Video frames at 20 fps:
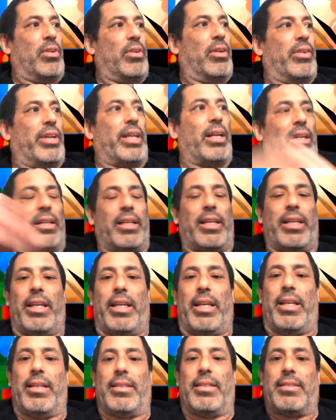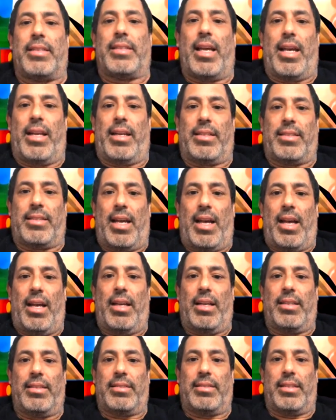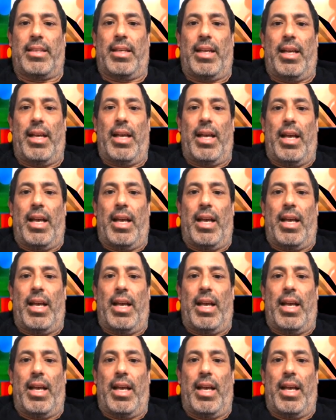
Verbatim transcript: is very clean and sanitized.